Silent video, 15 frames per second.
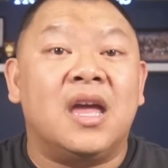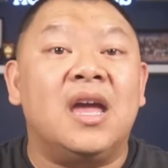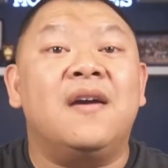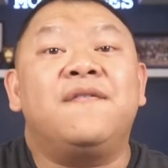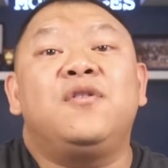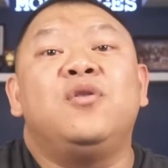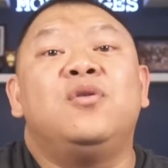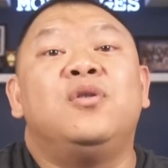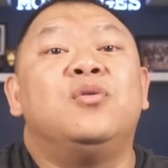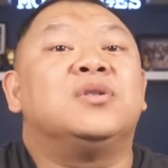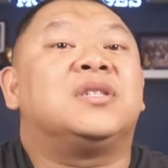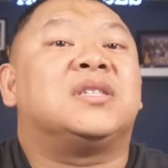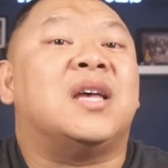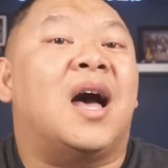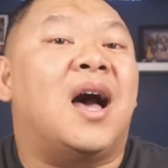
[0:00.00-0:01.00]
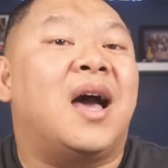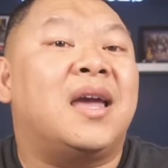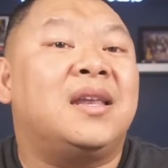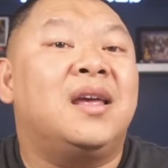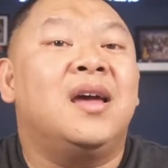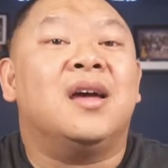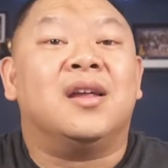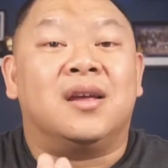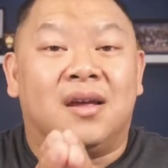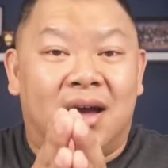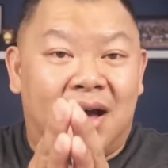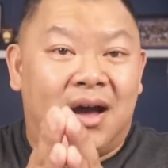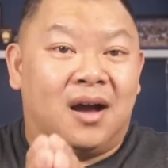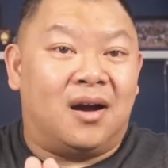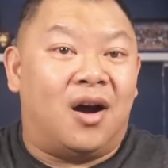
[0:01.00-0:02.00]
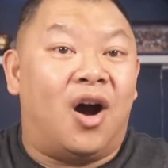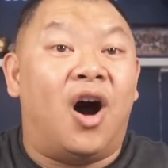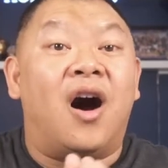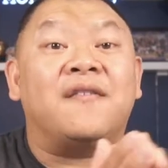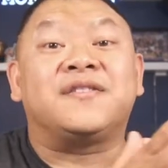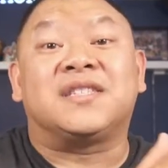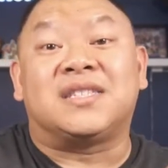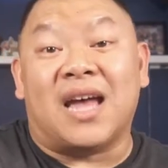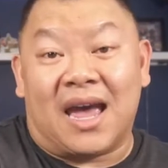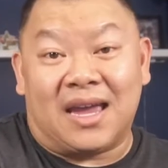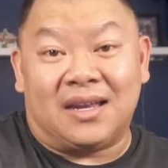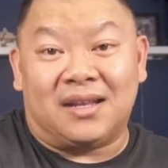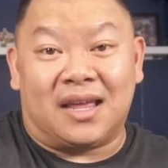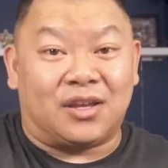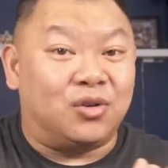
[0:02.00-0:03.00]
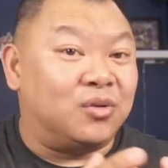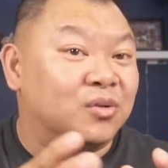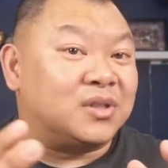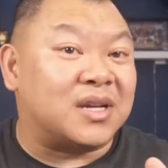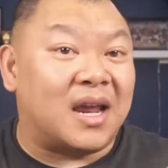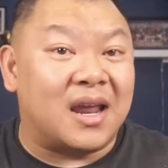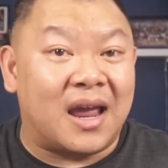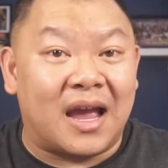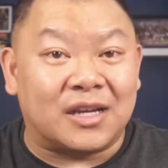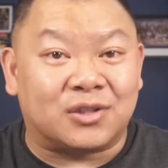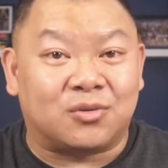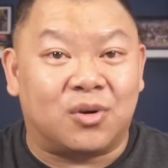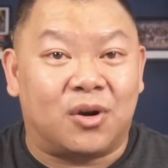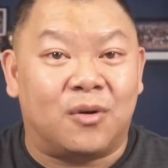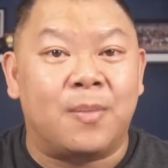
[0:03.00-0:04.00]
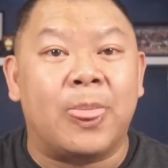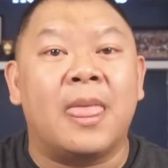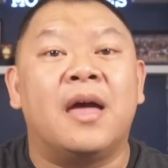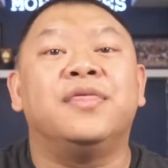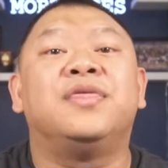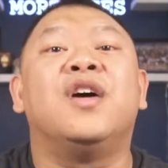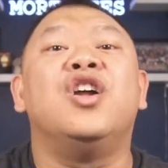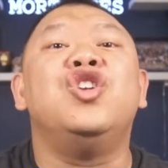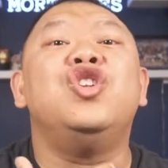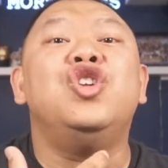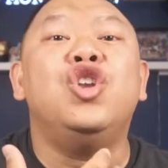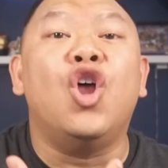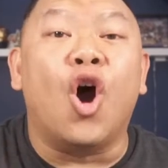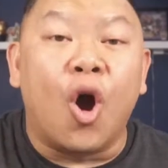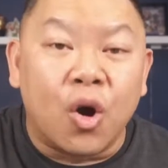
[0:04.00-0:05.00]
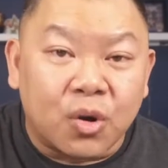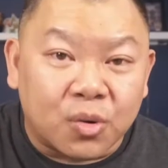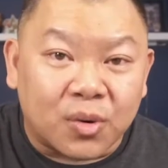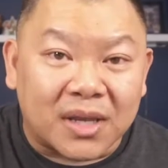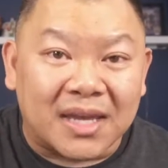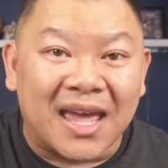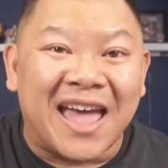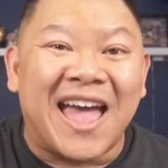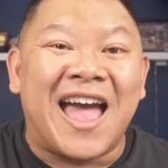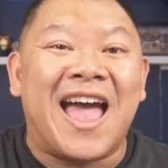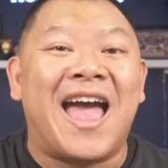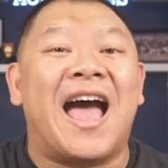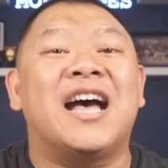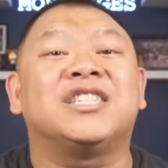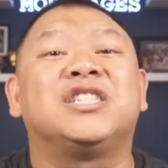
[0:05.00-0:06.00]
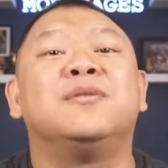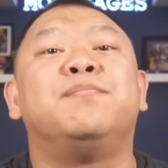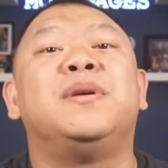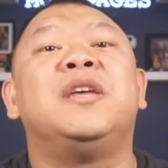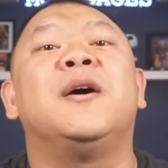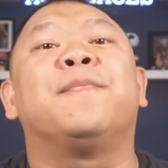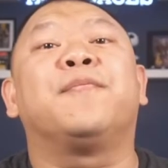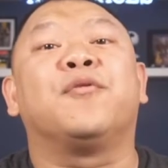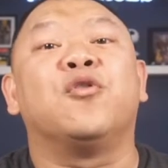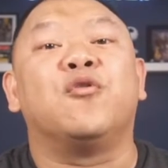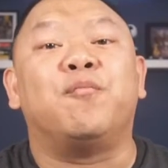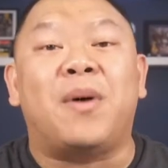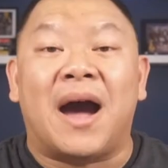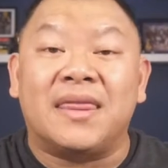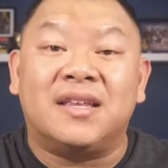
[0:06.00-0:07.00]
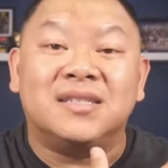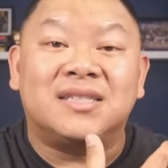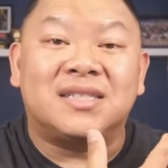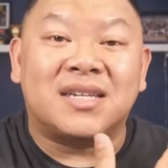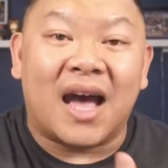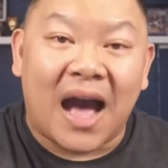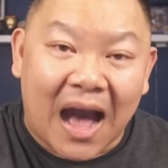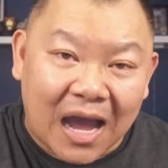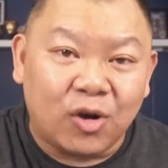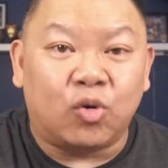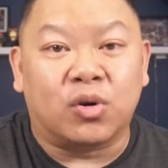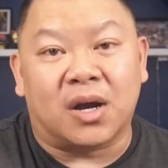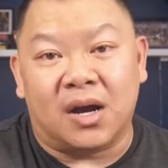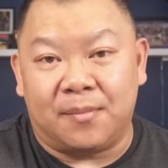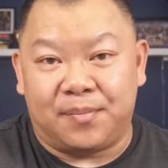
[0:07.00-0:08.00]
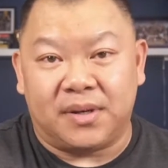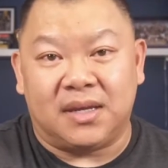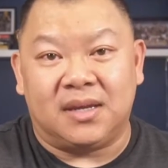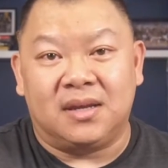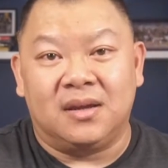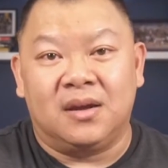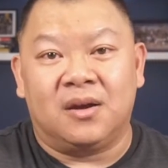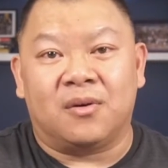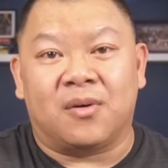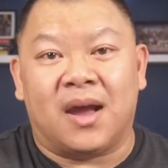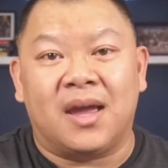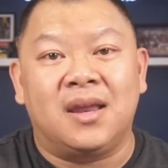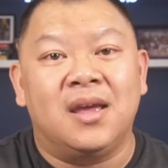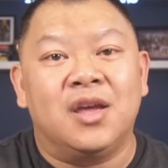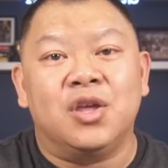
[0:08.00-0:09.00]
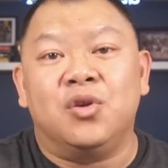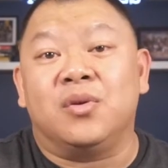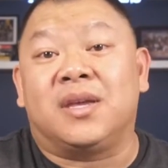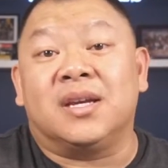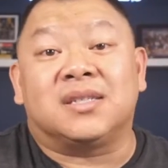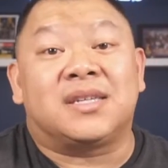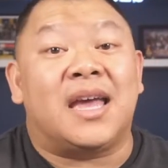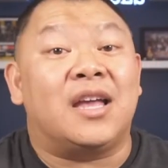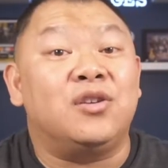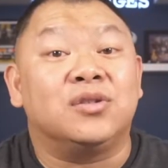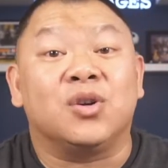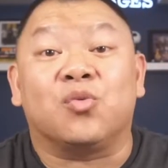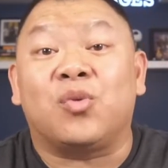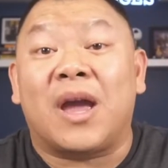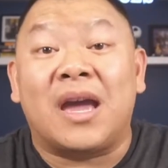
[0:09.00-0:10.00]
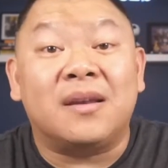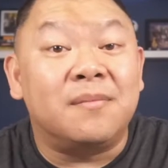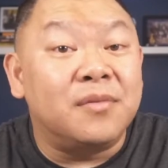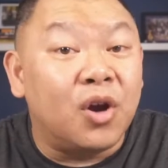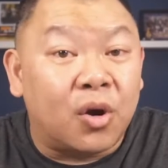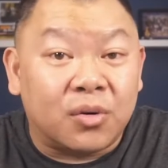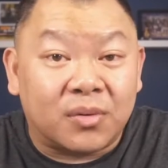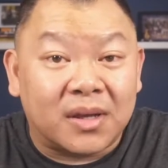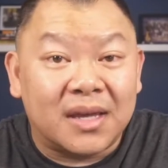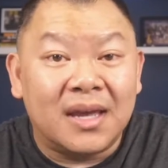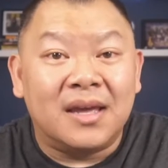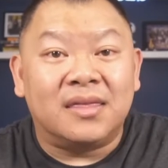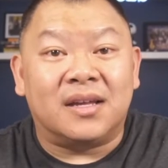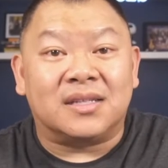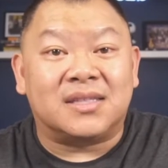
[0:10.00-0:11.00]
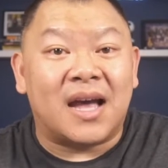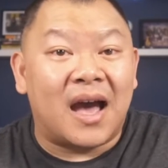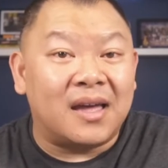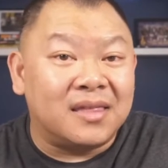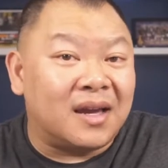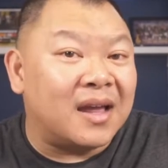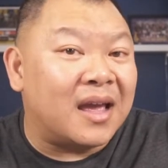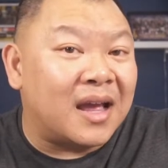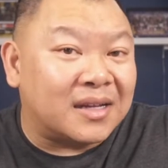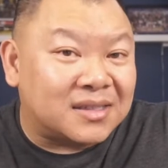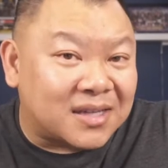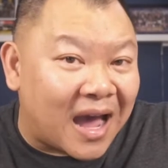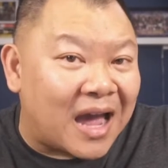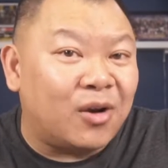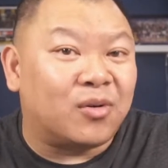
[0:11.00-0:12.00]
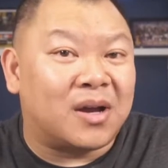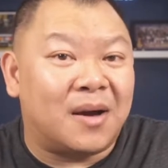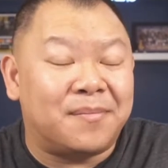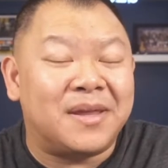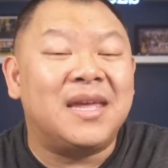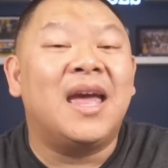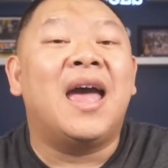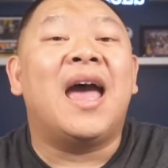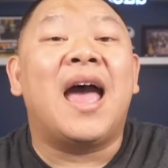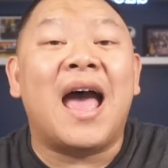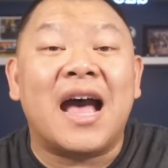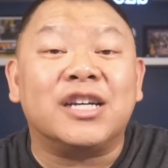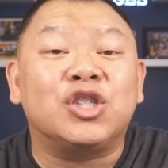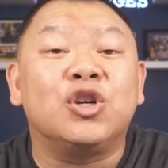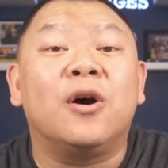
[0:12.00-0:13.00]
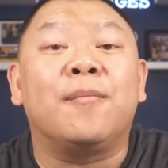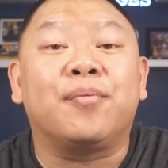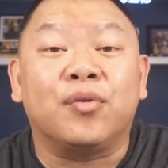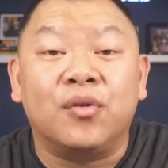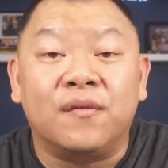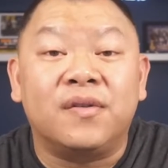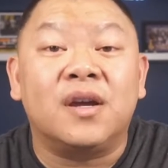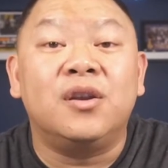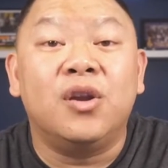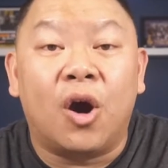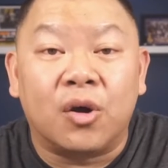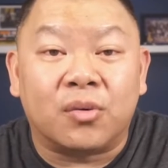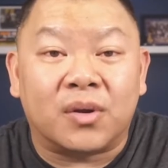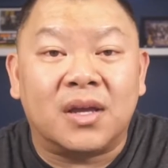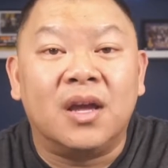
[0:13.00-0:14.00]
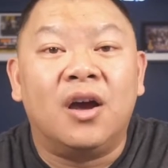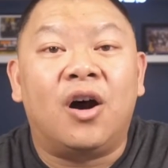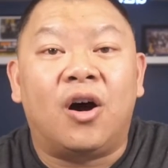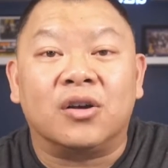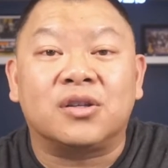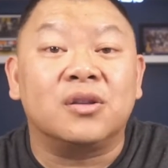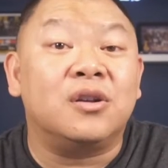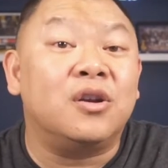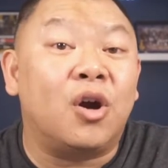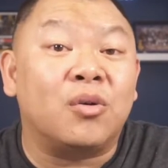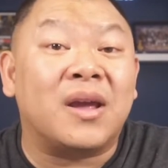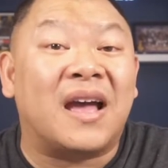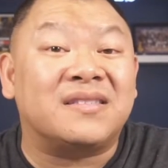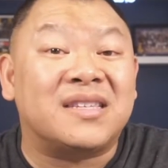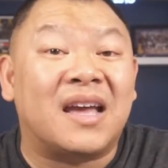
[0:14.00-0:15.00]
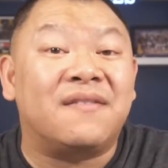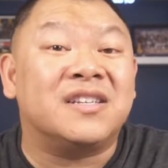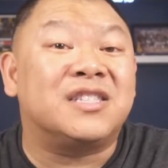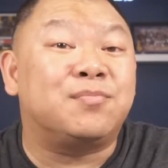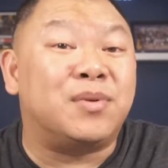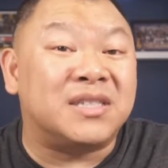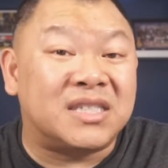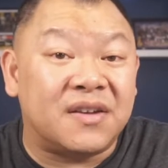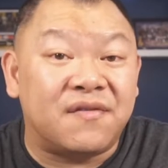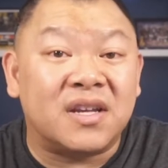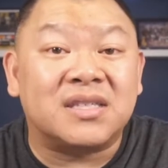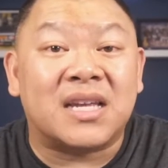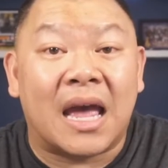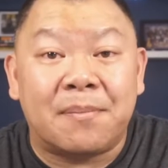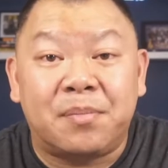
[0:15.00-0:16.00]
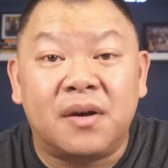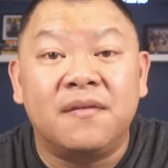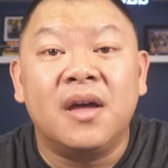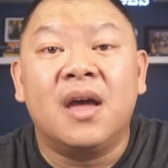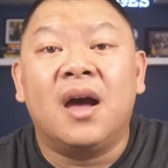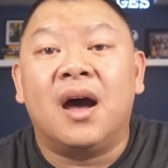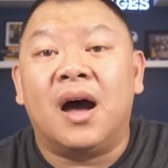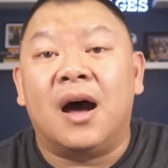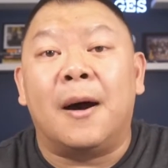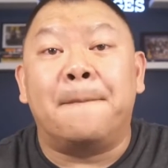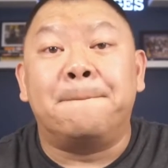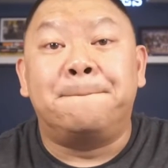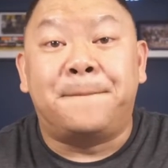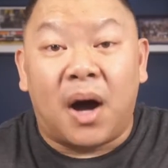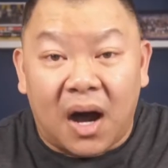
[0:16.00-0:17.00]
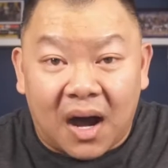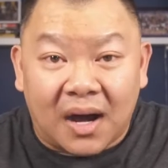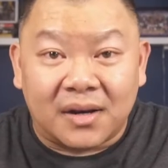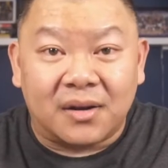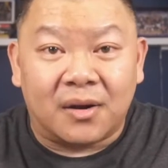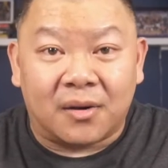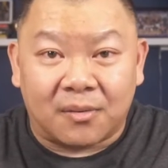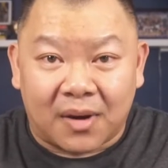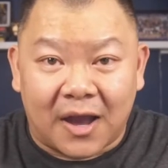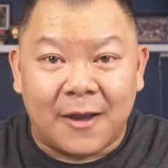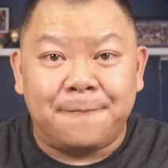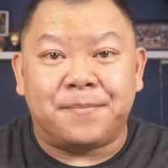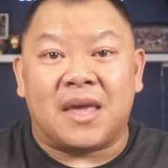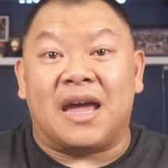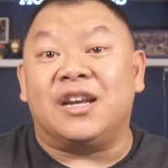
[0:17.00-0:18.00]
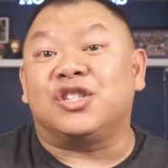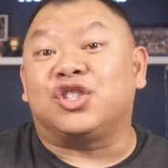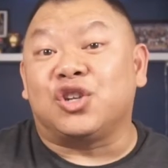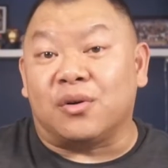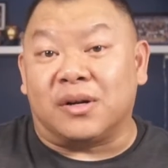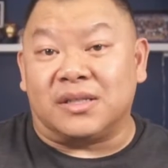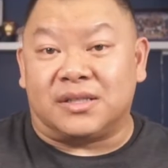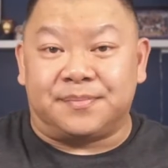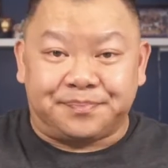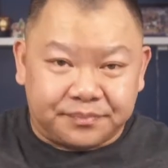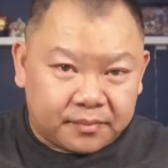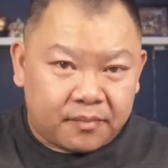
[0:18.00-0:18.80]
If you do sign off-site, like you don't sign at escrow, the notary has to be approved by the title company, right? You just can't use a random notary. The title company has to approve the notary. Also, the notary has to have a specific type of bond, all right, and insurance.